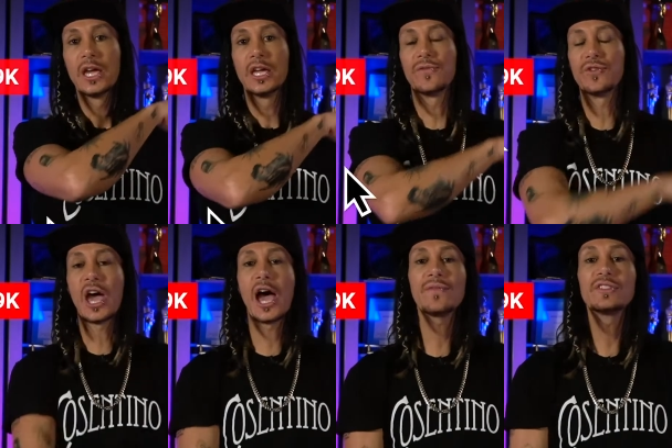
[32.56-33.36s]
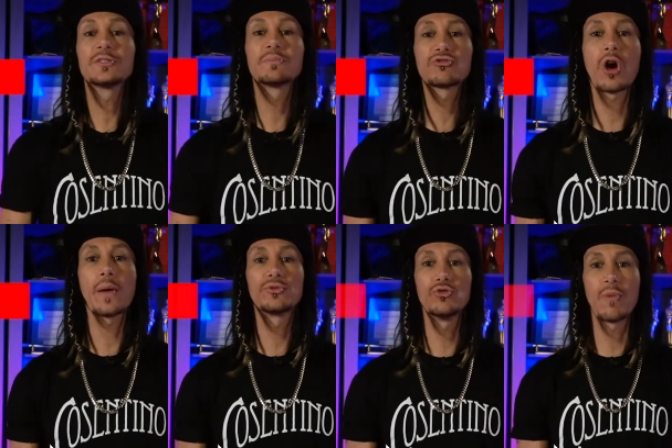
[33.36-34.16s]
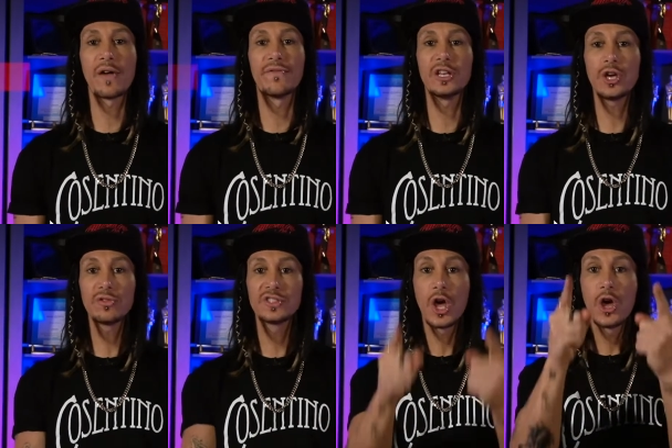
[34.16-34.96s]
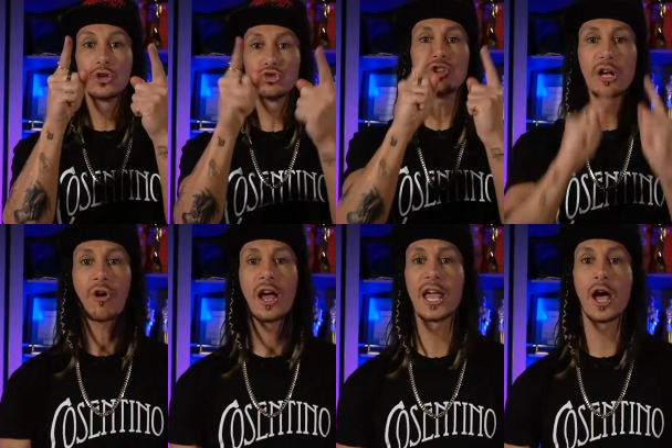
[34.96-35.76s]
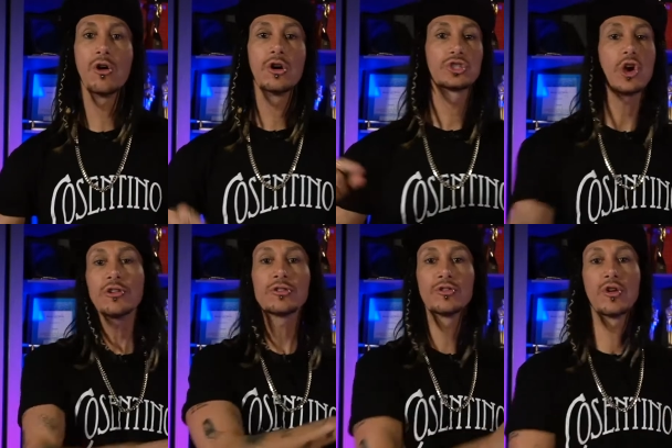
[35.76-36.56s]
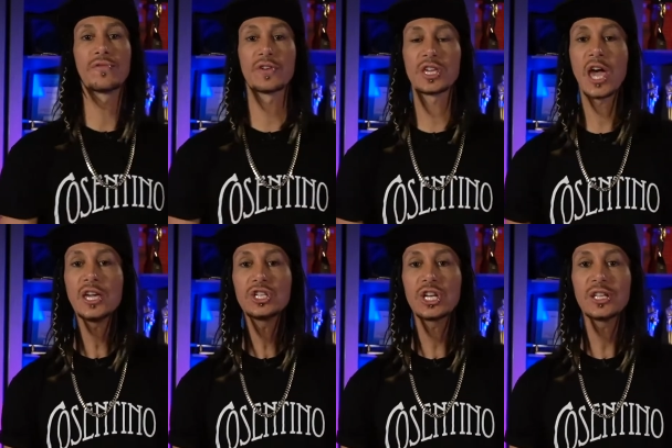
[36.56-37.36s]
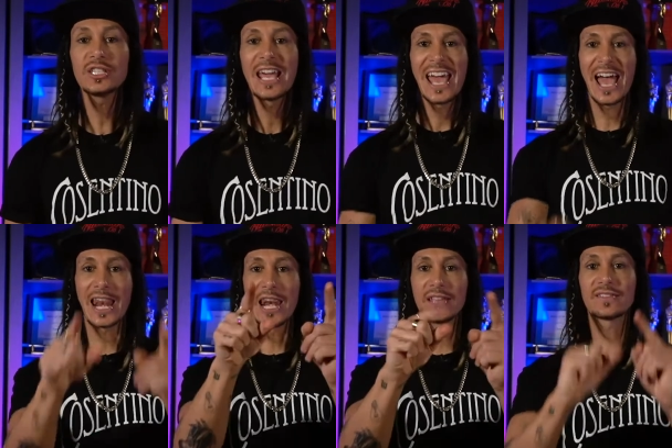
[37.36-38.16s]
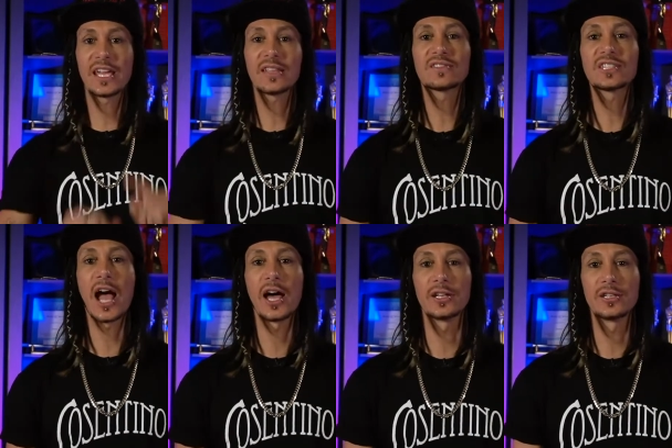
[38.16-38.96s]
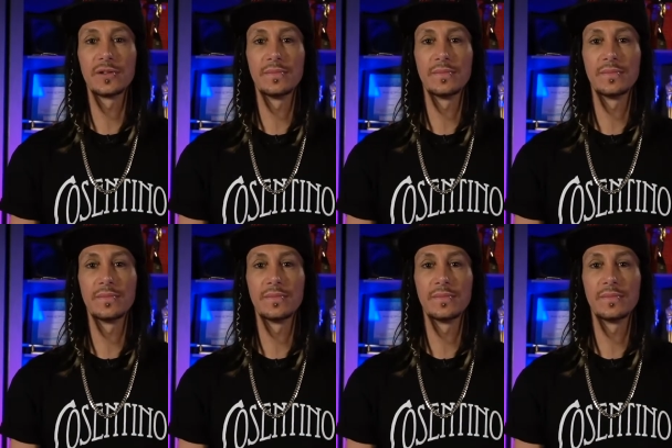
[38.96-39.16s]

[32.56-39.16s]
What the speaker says: if you haven't subscribed to my videos, do that right now. Turn on the notifications and let's get started.